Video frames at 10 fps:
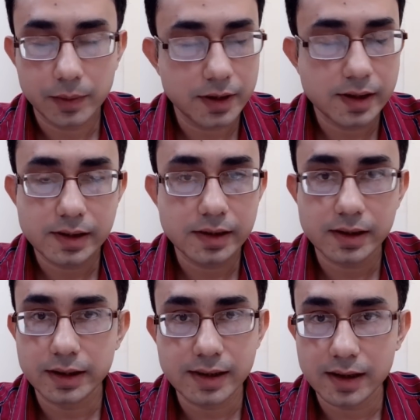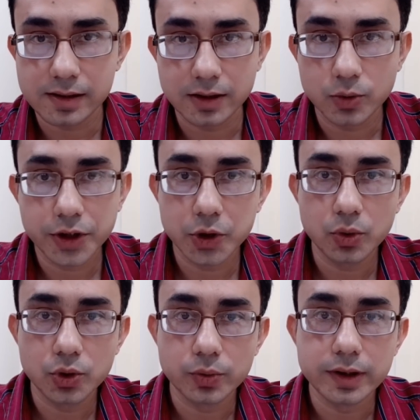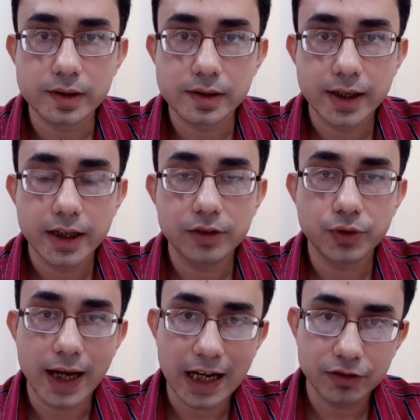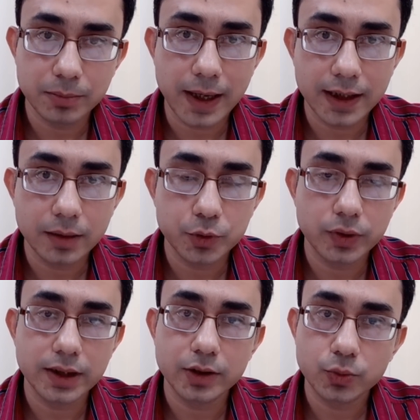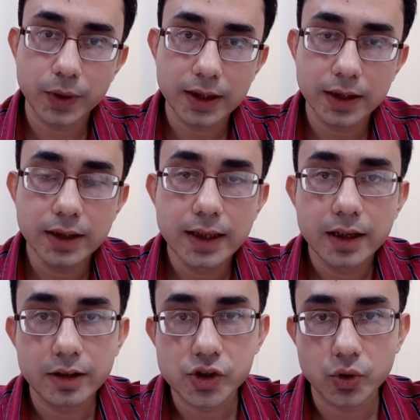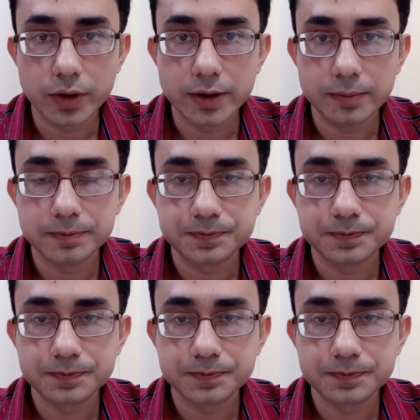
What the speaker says: I mean it's a disaster. Okay, don't do this. If you have a backup, you can quickly restore it.